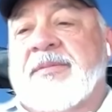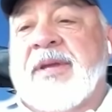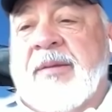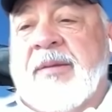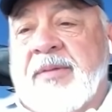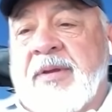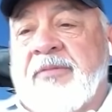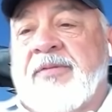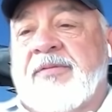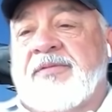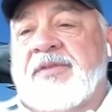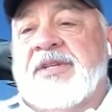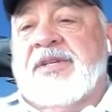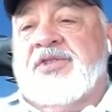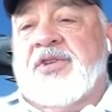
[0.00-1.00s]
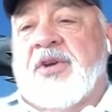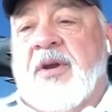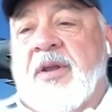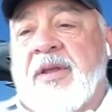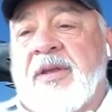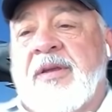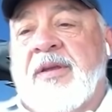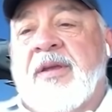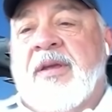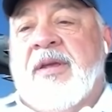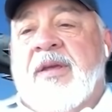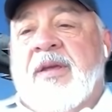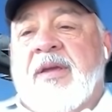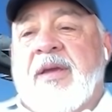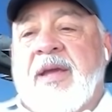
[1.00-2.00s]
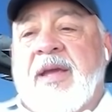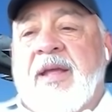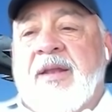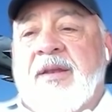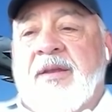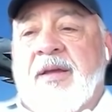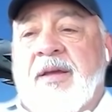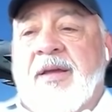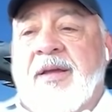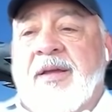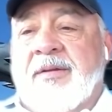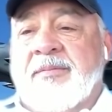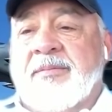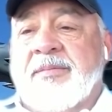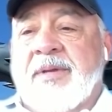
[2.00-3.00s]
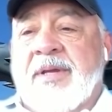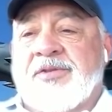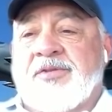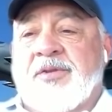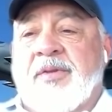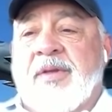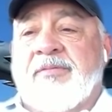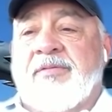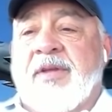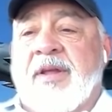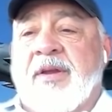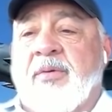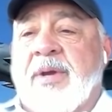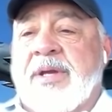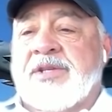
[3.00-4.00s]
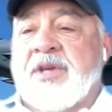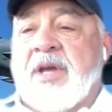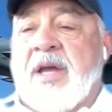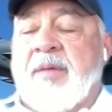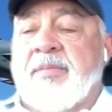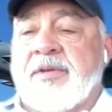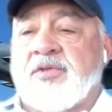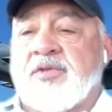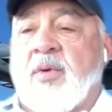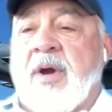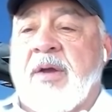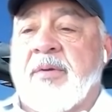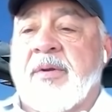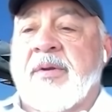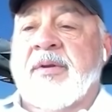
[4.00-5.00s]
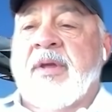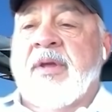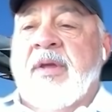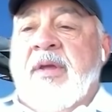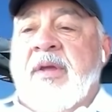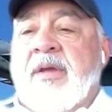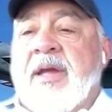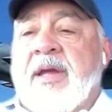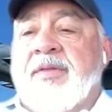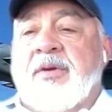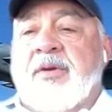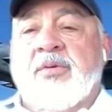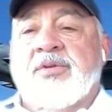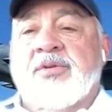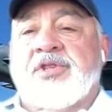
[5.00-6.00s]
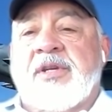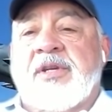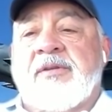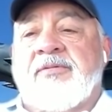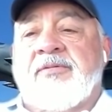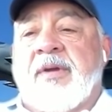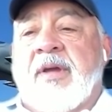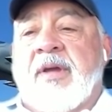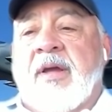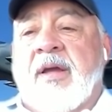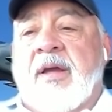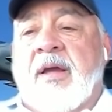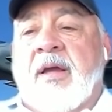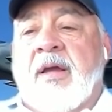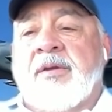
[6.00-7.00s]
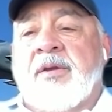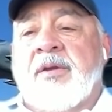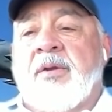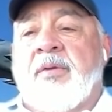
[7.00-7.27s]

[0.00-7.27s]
Yep, yeah. F fifteen Charlie. And uh, and so they've done a great job. The squadron and the crew chief, uh, you